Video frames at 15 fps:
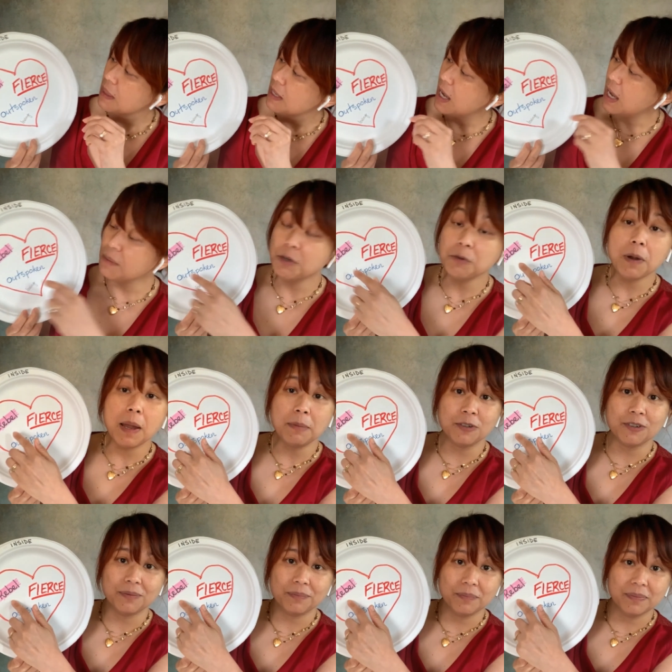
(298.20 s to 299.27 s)
I'm a
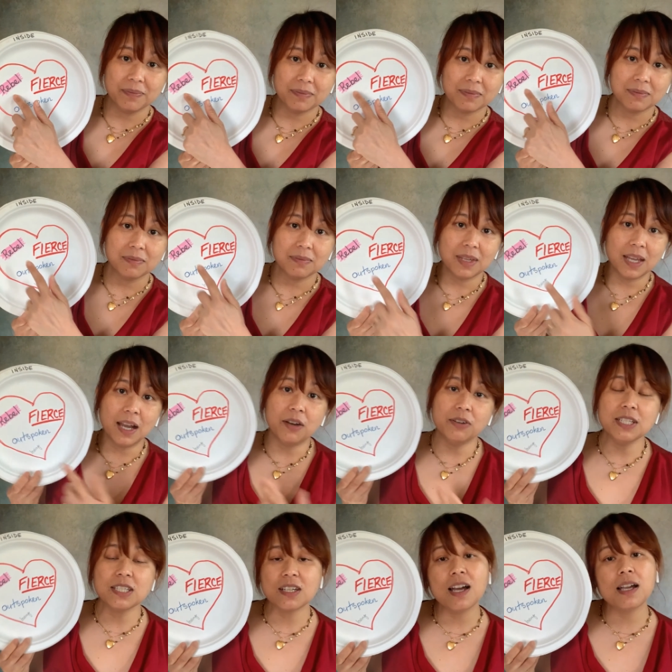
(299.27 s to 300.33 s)
rebel. Yeah, I
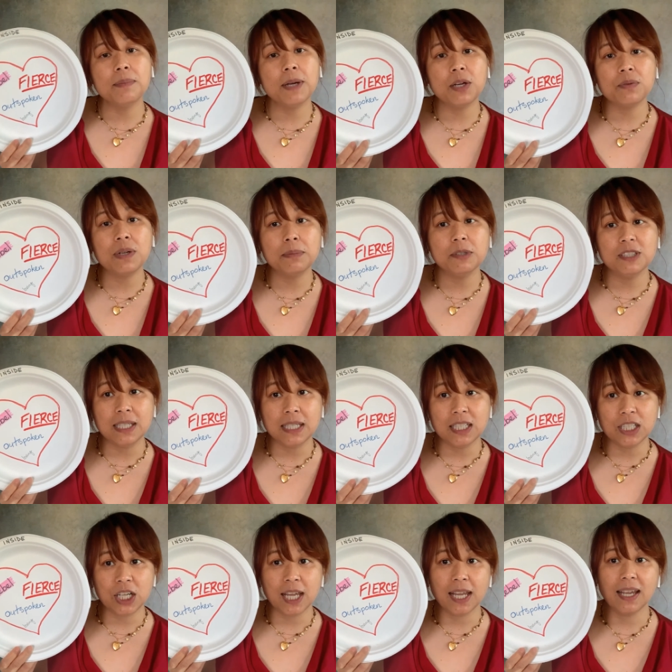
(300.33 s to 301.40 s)
always talk about rebel
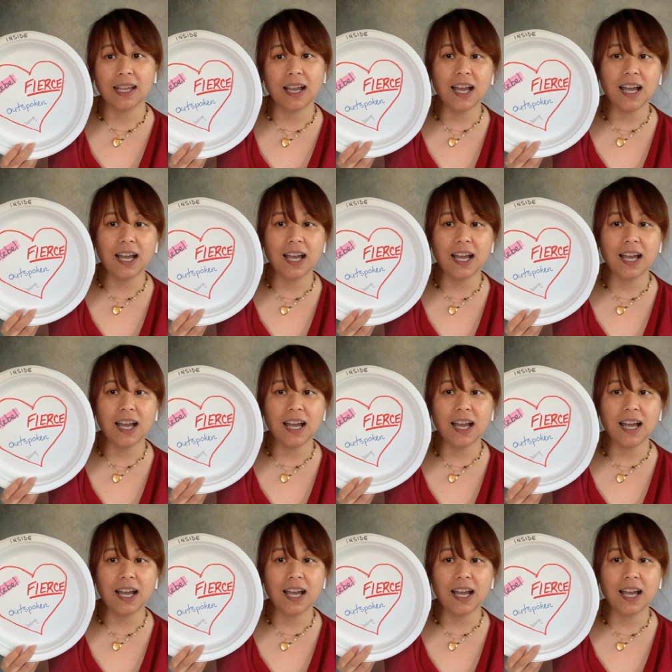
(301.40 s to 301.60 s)
teaching.